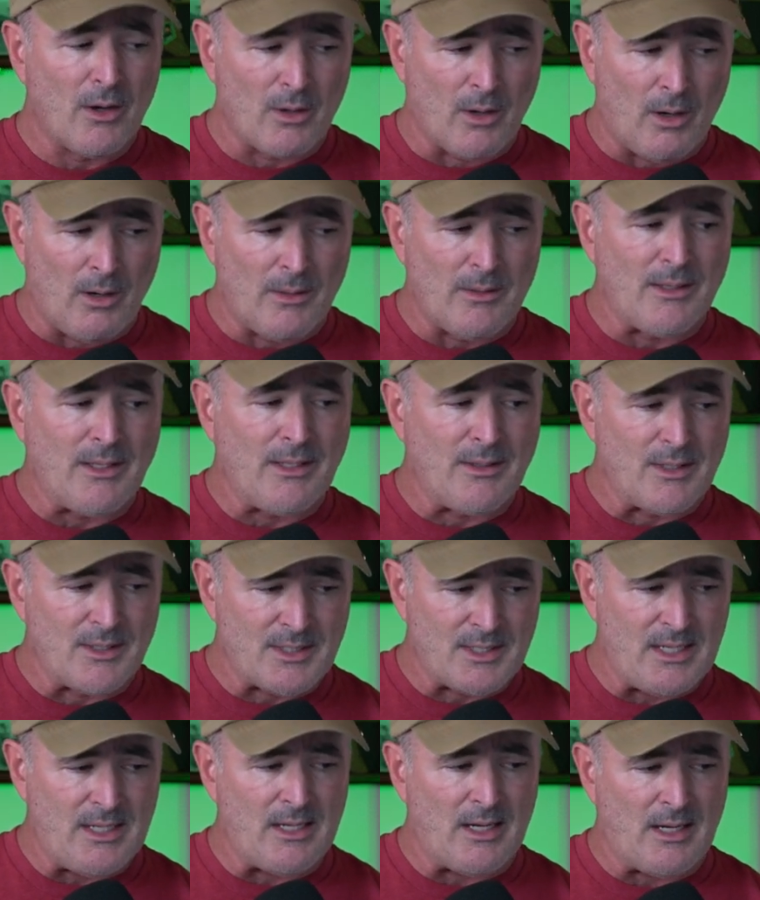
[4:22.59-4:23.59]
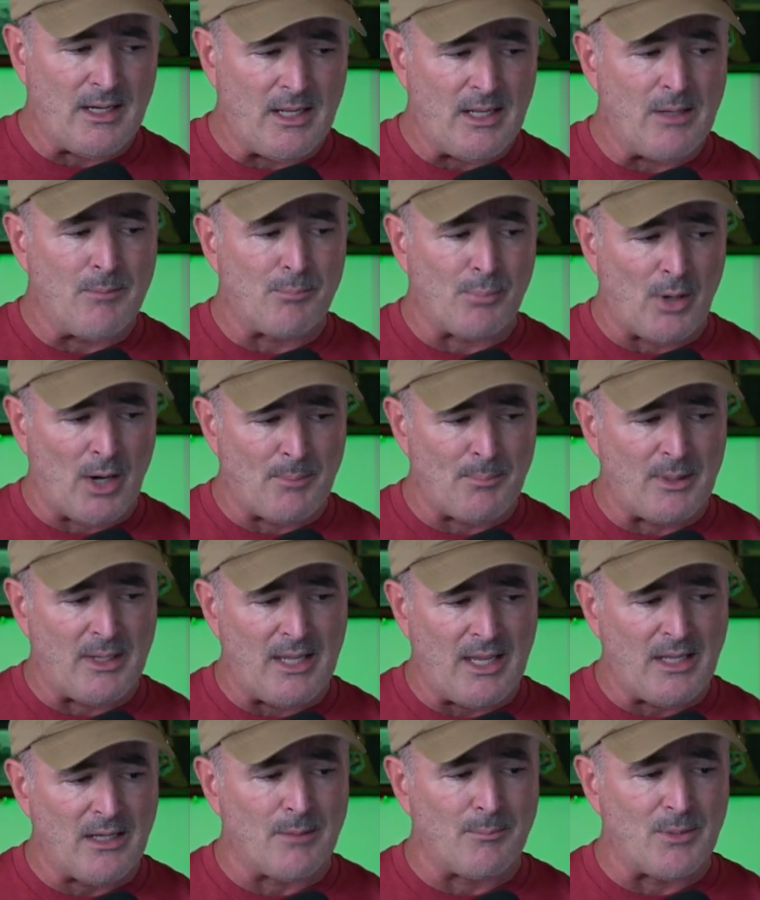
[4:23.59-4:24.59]
calling the CIA
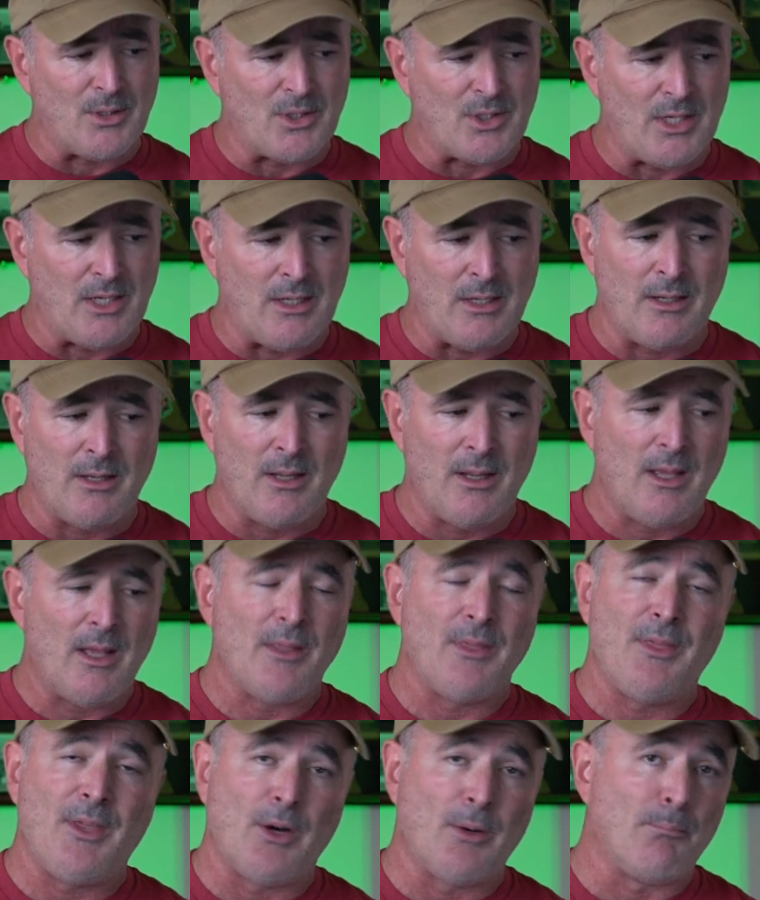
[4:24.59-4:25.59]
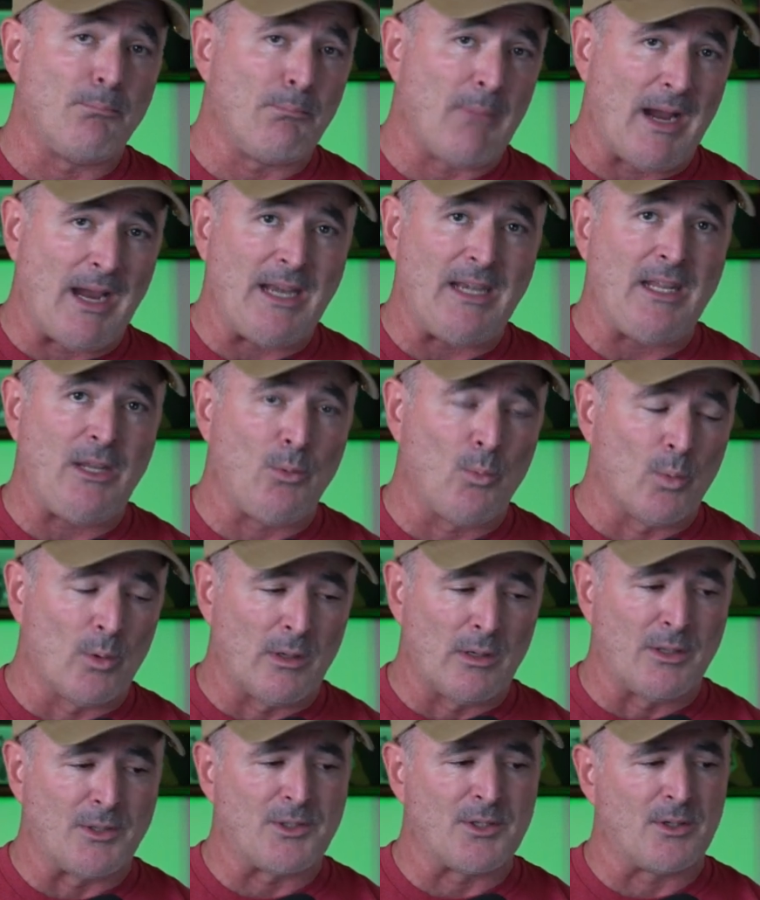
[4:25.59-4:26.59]
propaganda machine their mighty
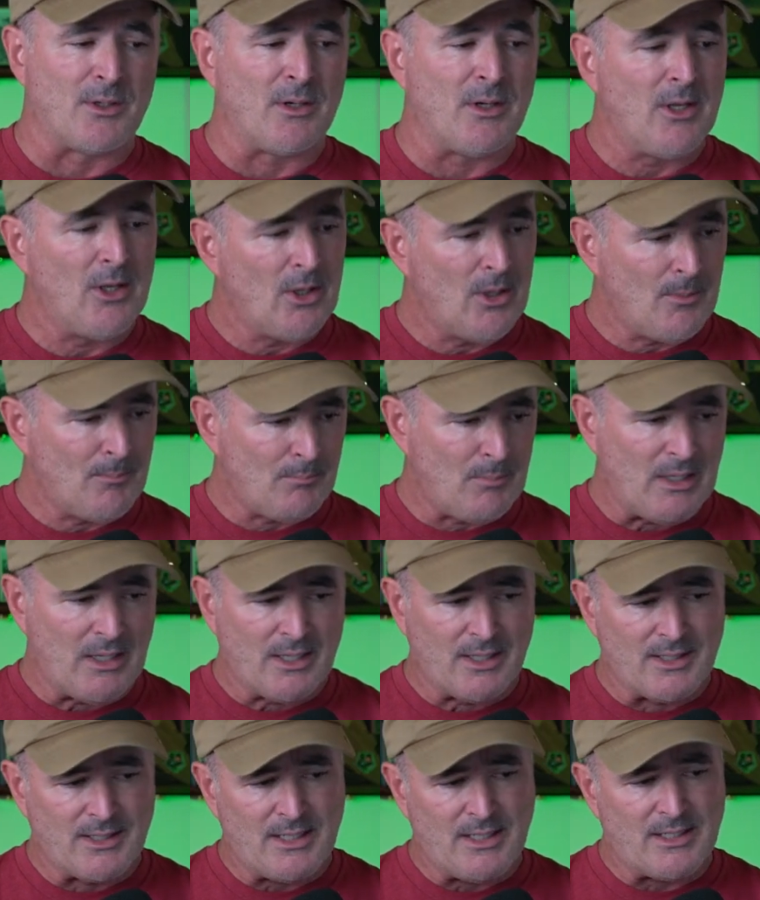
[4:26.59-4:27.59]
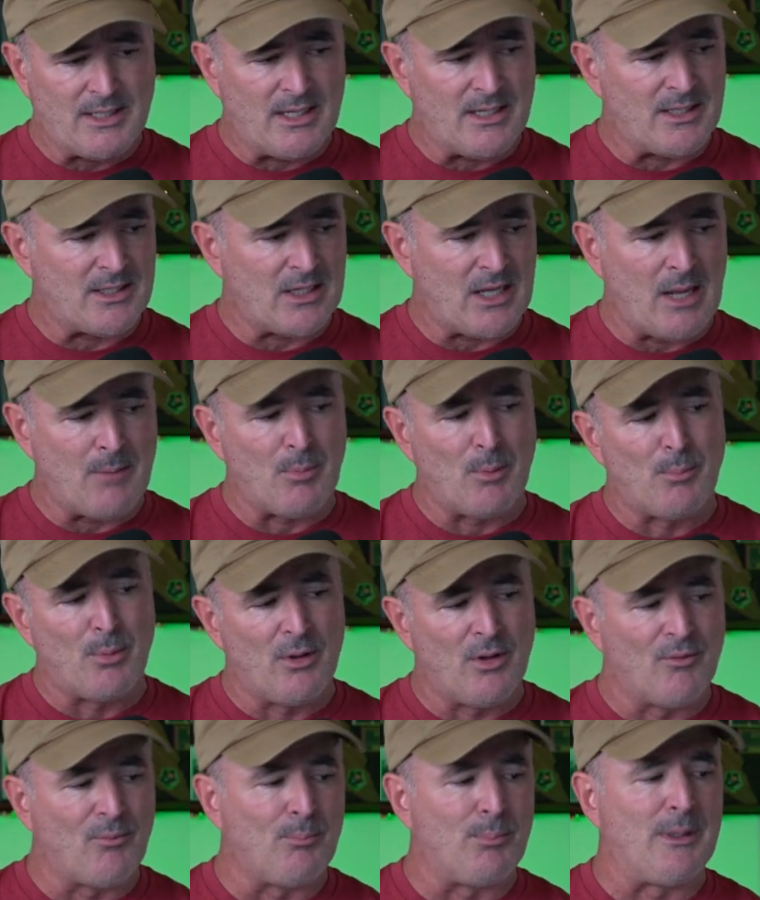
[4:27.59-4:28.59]
Wurlitzer, because he said it's
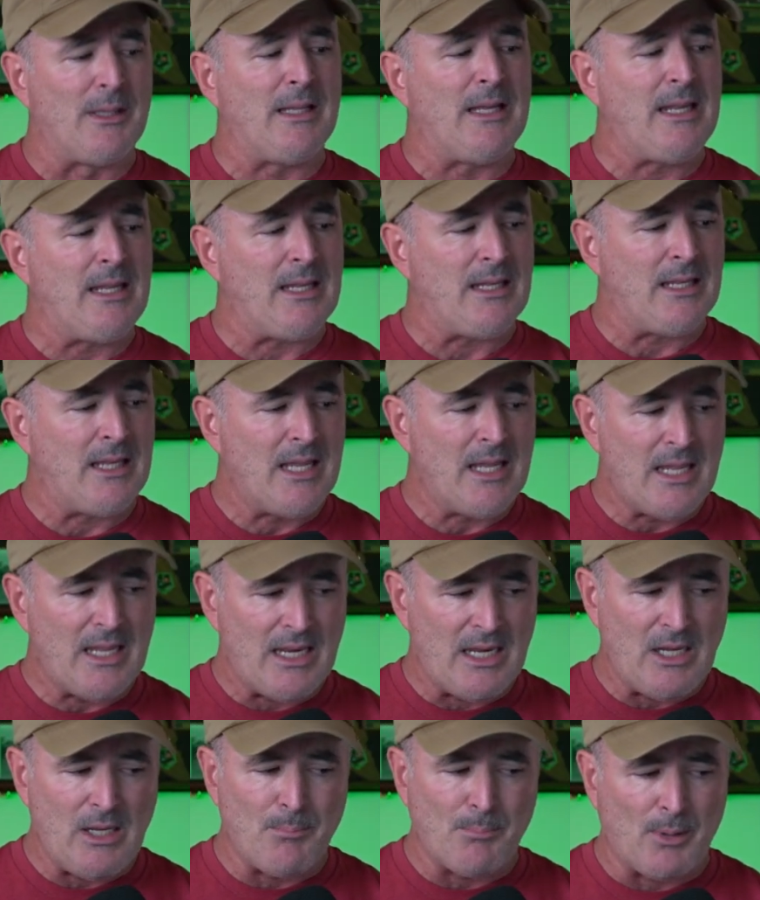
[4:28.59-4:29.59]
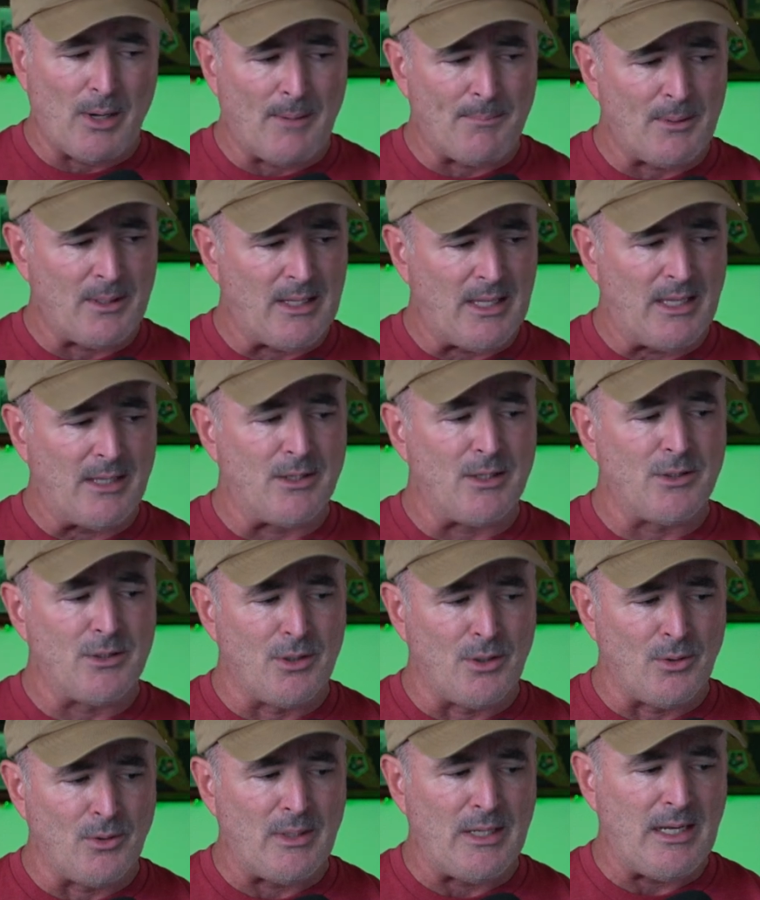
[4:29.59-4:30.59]
capable of playing any propaganda
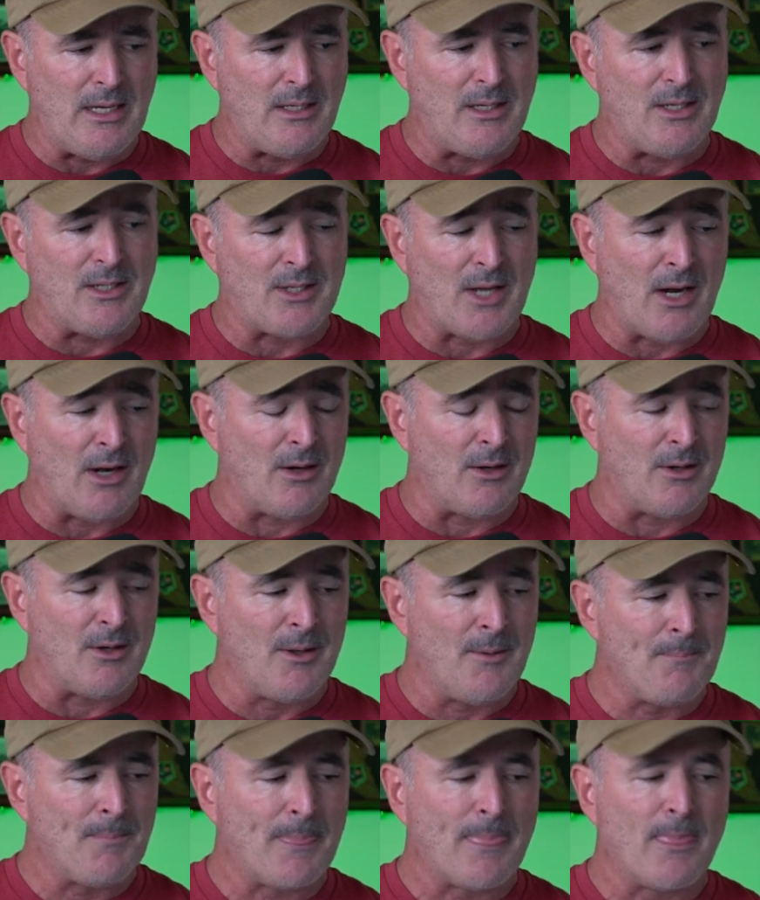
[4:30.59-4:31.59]
tune he desired.